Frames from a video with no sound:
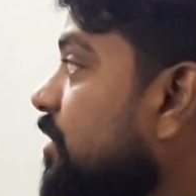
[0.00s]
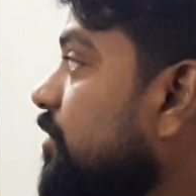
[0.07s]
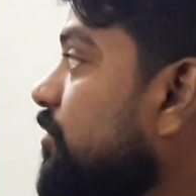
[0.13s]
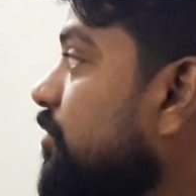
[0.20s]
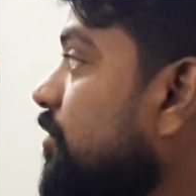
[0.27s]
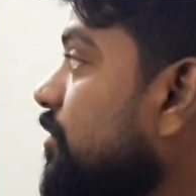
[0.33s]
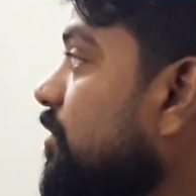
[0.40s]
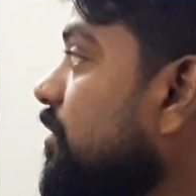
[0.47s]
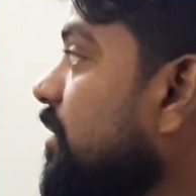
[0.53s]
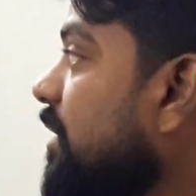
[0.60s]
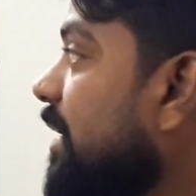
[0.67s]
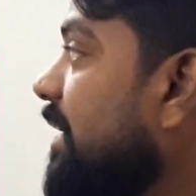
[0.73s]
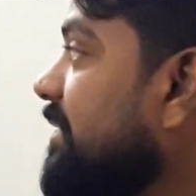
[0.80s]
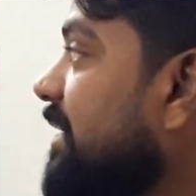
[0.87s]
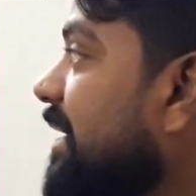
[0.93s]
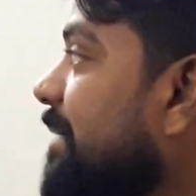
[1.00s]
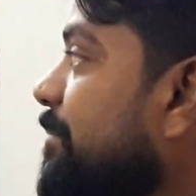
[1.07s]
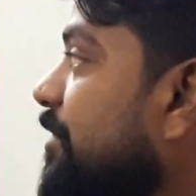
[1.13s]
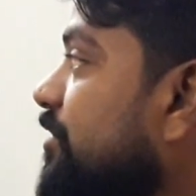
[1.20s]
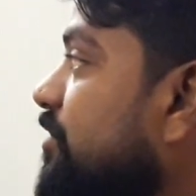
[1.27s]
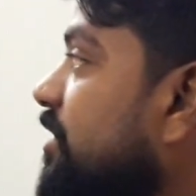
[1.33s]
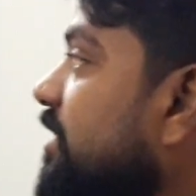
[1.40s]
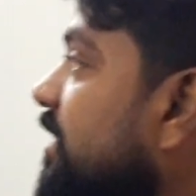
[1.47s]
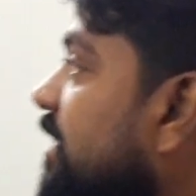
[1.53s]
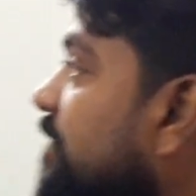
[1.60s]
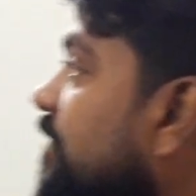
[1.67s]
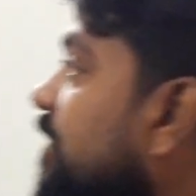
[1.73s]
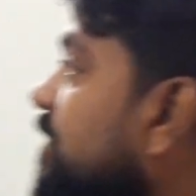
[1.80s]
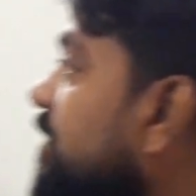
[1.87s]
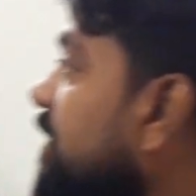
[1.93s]
So as I have mentioned here,
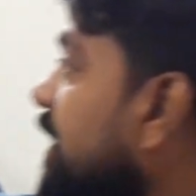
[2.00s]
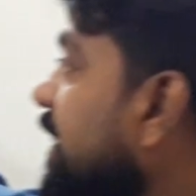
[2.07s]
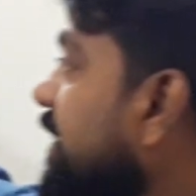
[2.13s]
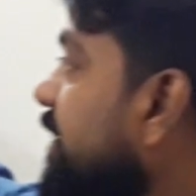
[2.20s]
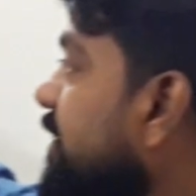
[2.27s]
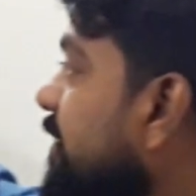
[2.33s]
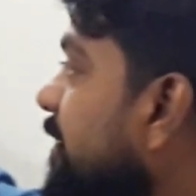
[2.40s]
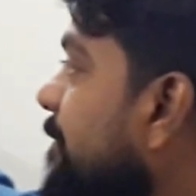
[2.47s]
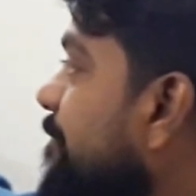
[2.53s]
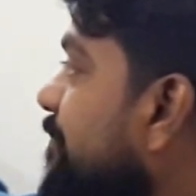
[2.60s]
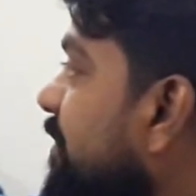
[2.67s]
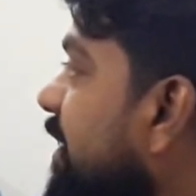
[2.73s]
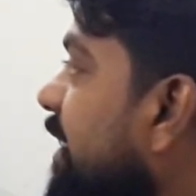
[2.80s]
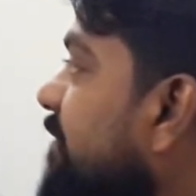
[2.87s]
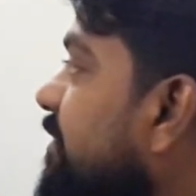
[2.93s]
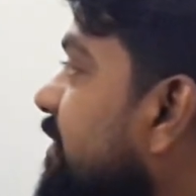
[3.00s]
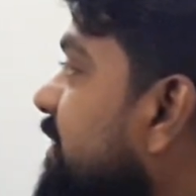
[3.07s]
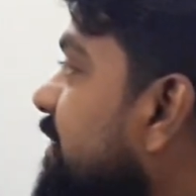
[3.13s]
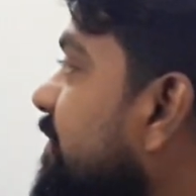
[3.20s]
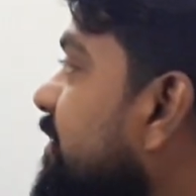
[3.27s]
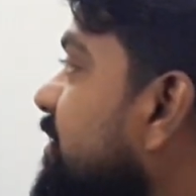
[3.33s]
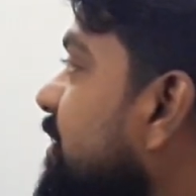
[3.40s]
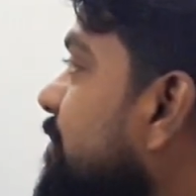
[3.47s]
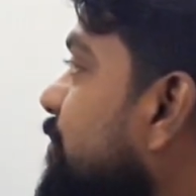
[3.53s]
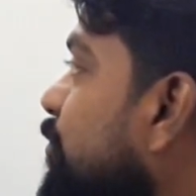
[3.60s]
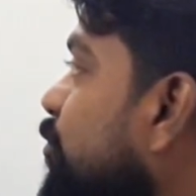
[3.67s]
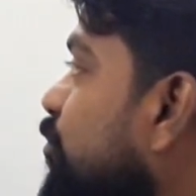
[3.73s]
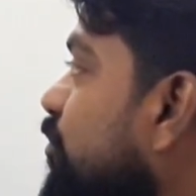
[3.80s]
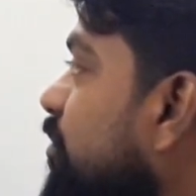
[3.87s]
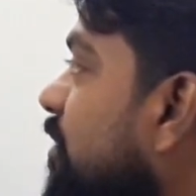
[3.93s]
what light, I have just given some
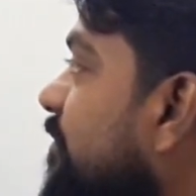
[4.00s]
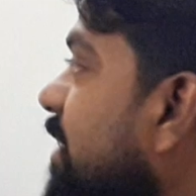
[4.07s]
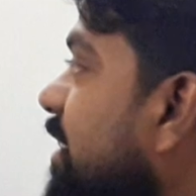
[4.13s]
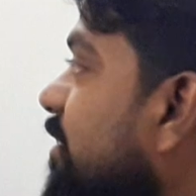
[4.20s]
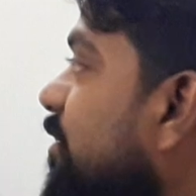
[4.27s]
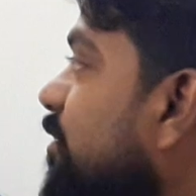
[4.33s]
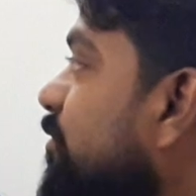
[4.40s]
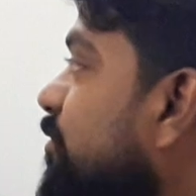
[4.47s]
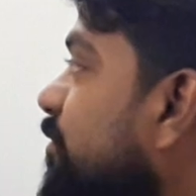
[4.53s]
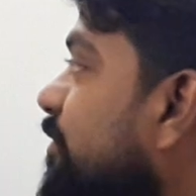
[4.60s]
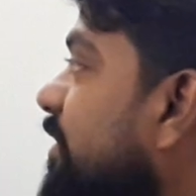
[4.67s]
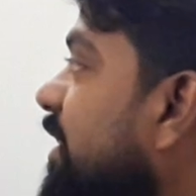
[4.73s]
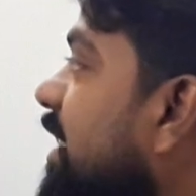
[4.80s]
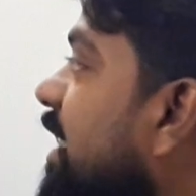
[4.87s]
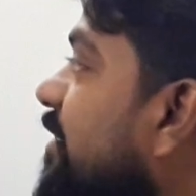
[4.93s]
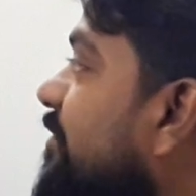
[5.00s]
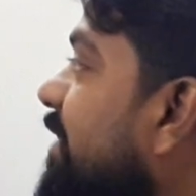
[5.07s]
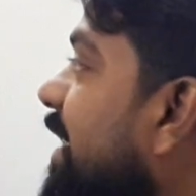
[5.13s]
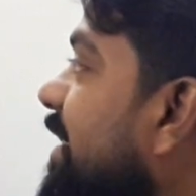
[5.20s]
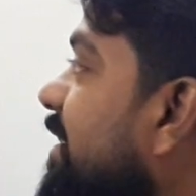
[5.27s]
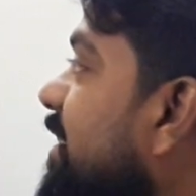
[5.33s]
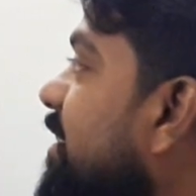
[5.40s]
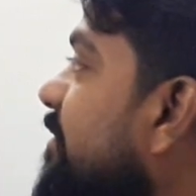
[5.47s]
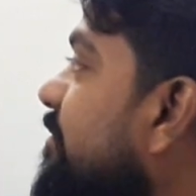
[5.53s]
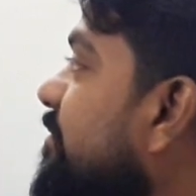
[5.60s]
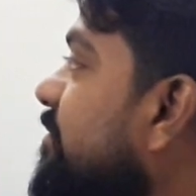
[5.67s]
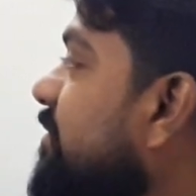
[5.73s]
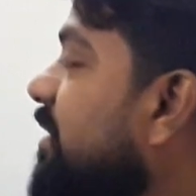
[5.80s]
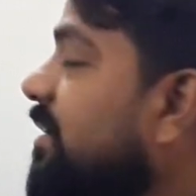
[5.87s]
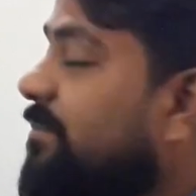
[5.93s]
sources of light also. We can have candle,
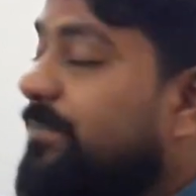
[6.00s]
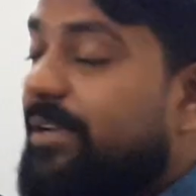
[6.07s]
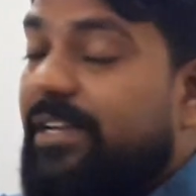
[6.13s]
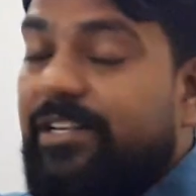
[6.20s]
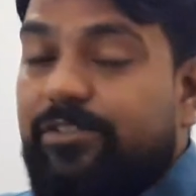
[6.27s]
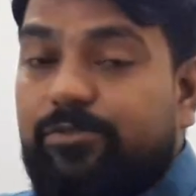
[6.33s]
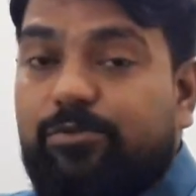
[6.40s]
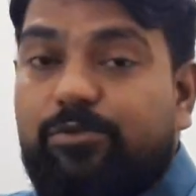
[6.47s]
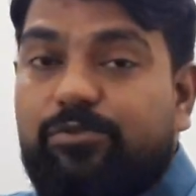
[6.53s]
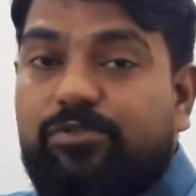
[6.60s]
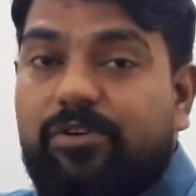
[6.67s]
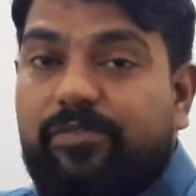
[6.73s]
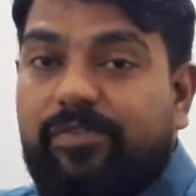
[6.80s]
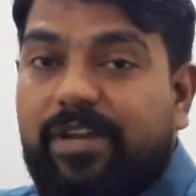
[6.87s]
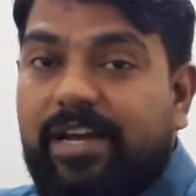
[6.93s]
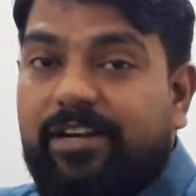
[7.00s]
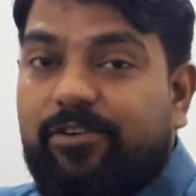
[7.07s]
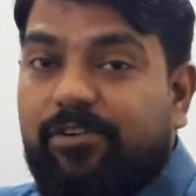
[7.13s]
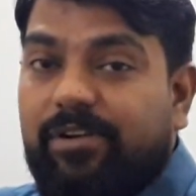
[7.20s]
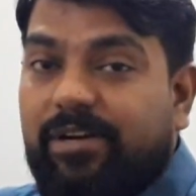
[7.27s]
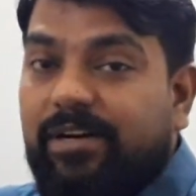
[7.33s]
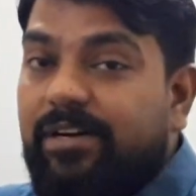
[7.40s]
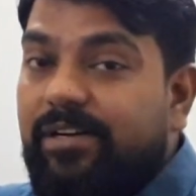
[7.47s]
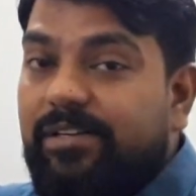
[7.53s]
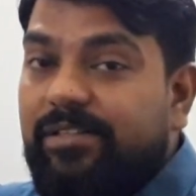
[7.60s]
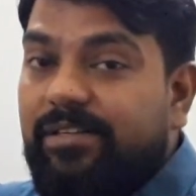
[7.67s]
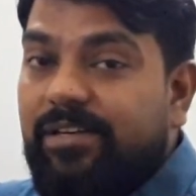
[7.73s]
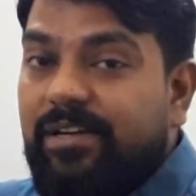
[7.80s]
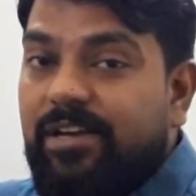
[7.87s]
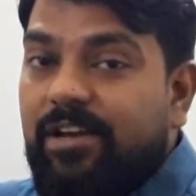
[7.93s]
the biggest source of light on earth
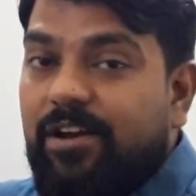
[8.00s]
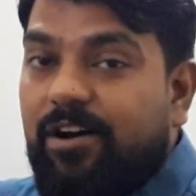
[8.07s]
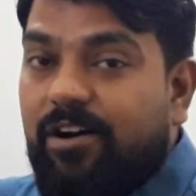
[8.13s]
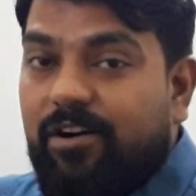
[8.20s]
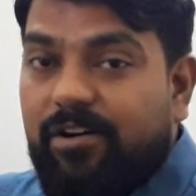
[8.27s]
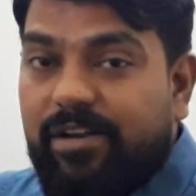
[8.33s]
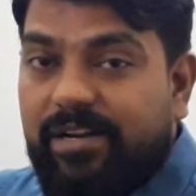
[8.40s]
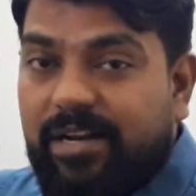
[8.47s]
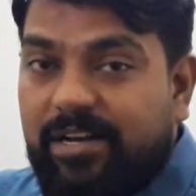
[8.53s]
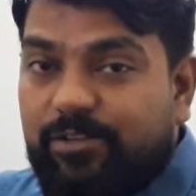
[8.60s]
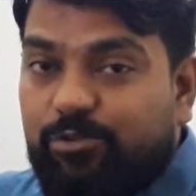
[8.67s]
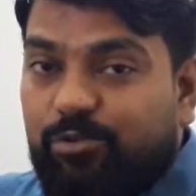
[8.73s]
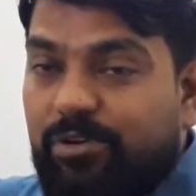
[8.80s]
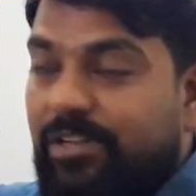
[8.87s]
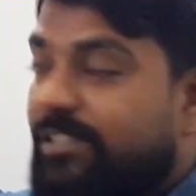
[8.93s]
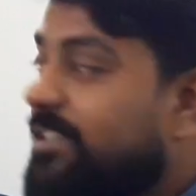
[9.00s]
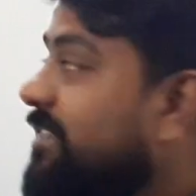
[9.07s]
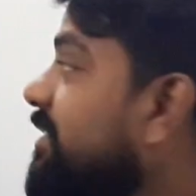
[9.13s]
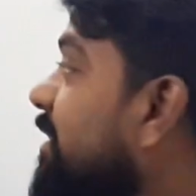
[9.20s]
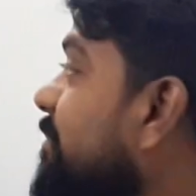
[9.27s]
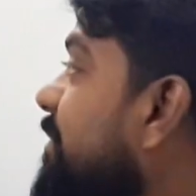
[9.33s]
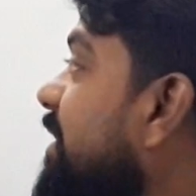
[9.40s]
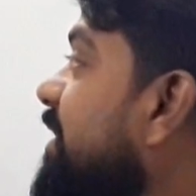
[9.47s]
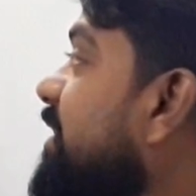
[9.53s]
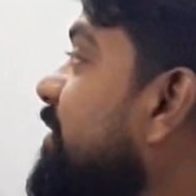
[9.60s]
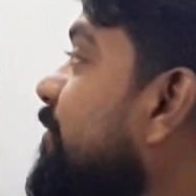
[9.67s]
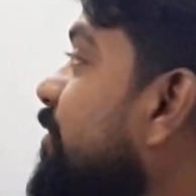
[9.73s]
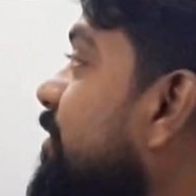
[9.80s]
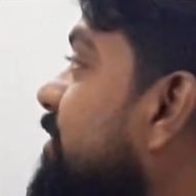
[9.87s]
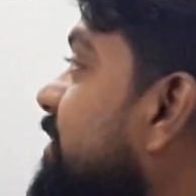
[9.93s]
or in our solar system, that is
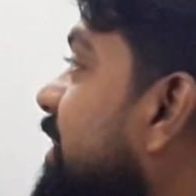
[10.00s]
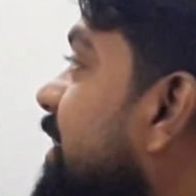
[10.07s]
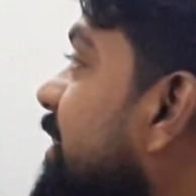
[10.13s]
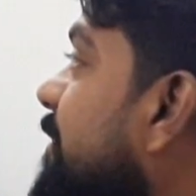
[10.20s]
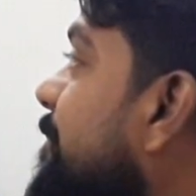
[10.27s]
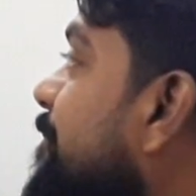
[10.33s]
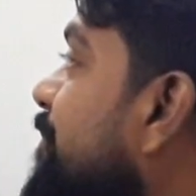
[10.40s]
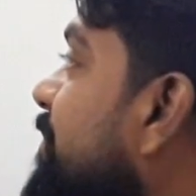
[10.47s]
what sun.